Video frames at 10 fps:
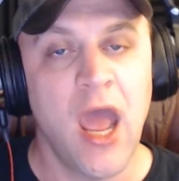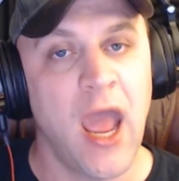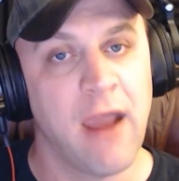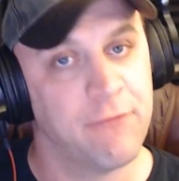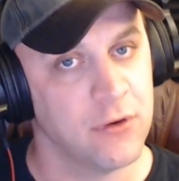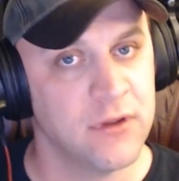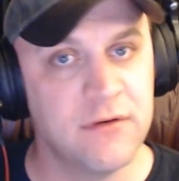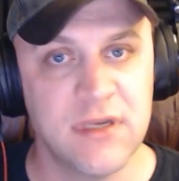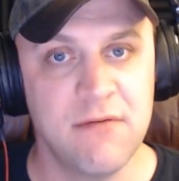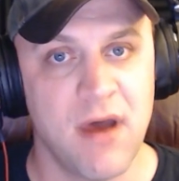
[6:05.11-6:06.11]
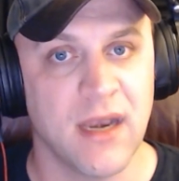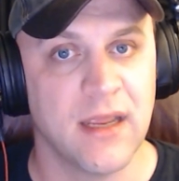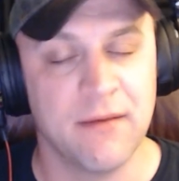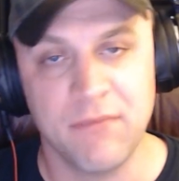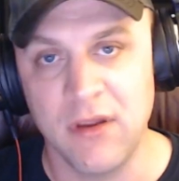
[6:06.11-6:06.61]
If you're losing money,
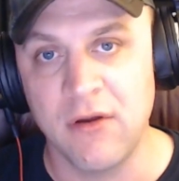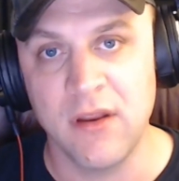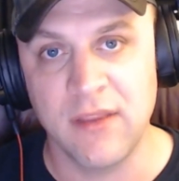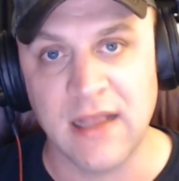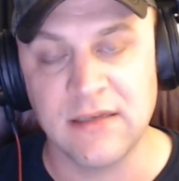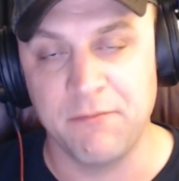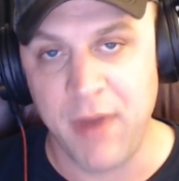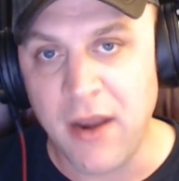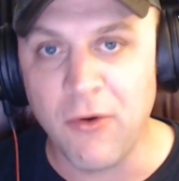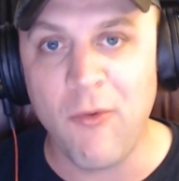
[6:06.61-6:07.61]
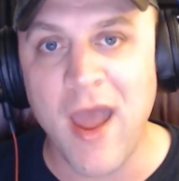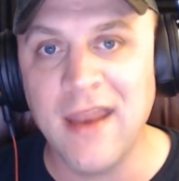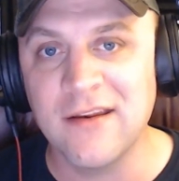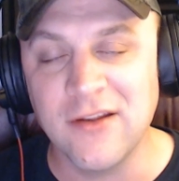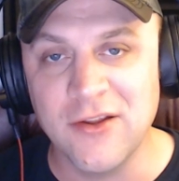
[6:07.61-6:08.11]
that's a better way
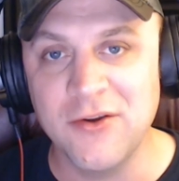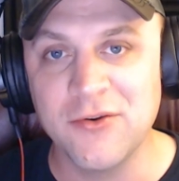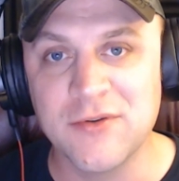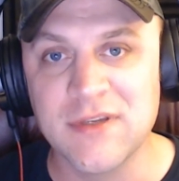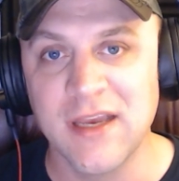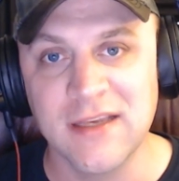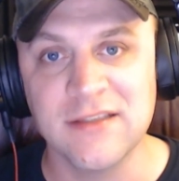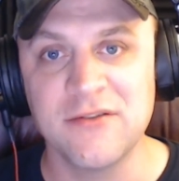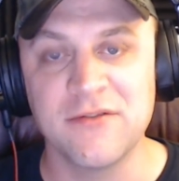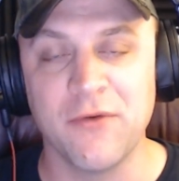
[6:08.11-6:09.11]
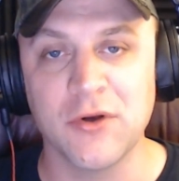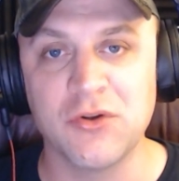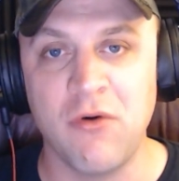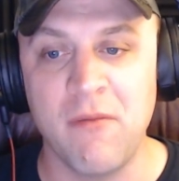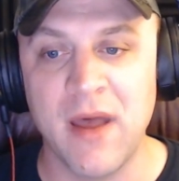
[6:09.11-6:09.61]
to lose
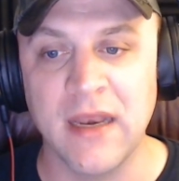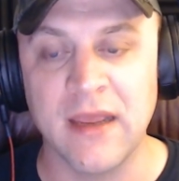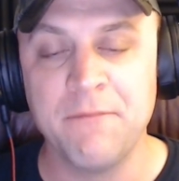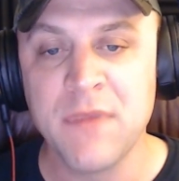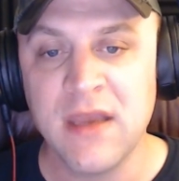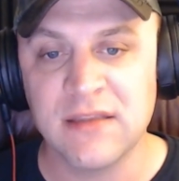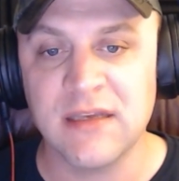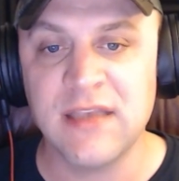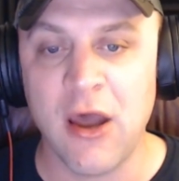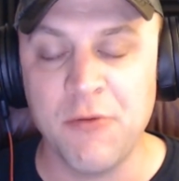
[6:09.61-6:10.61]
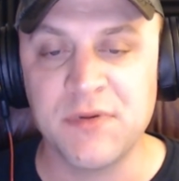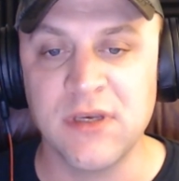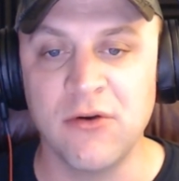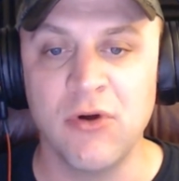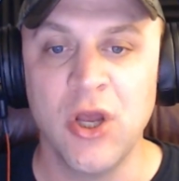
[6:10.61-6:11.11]
virtual money. This helps
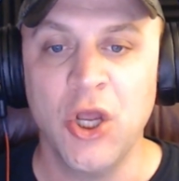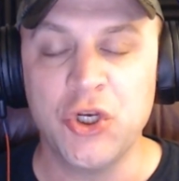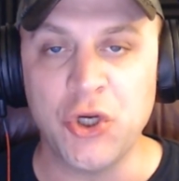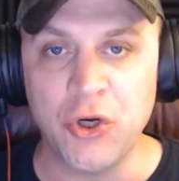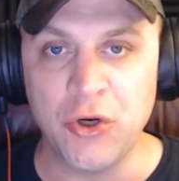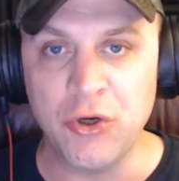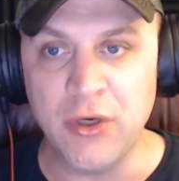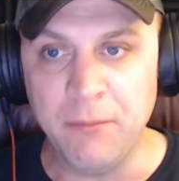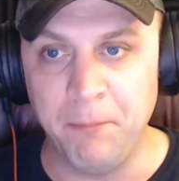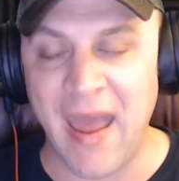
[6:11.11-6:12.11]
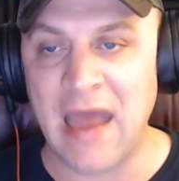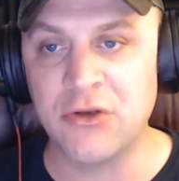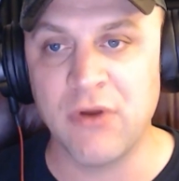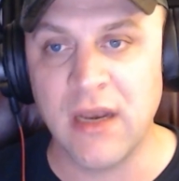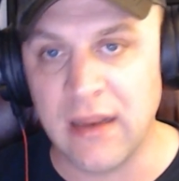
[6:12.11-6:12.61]
you turn bad
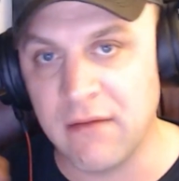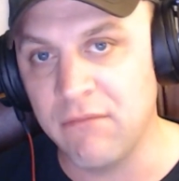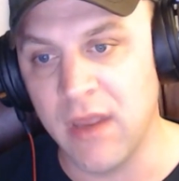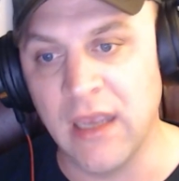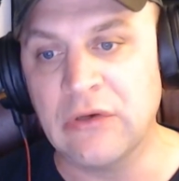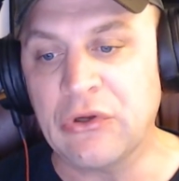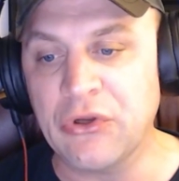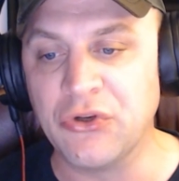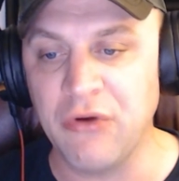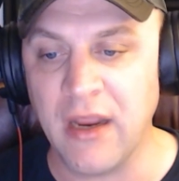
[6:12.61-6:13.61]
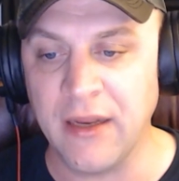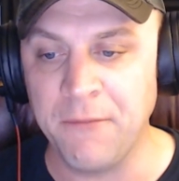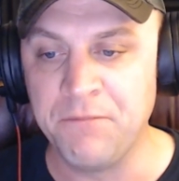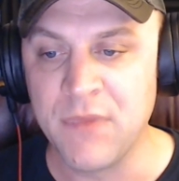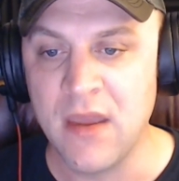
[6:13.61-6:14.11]
trading into good trading.
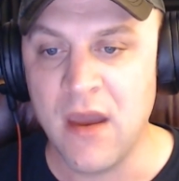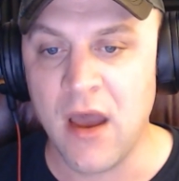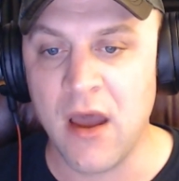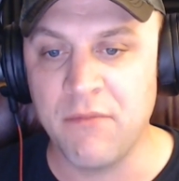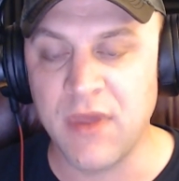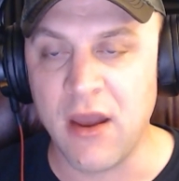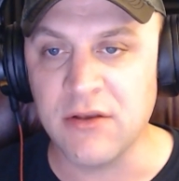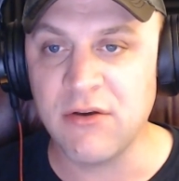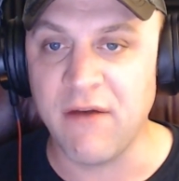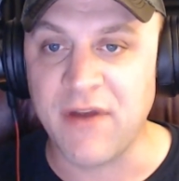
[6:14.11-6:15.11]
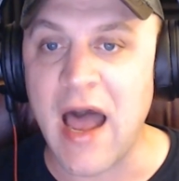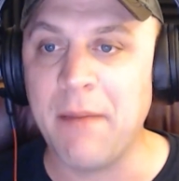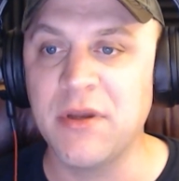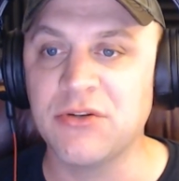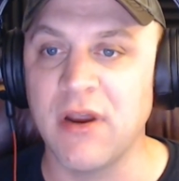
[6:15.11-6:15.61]
They also have
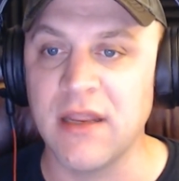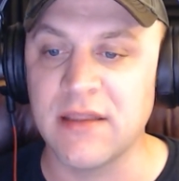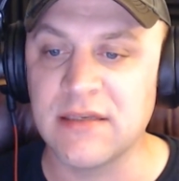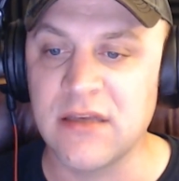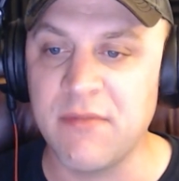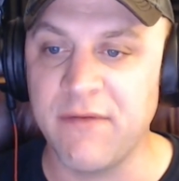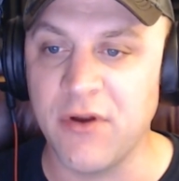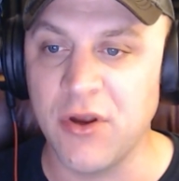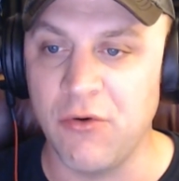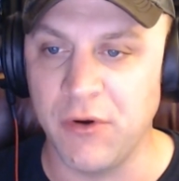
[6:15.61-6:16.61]
copy trading. This is going to be very cool.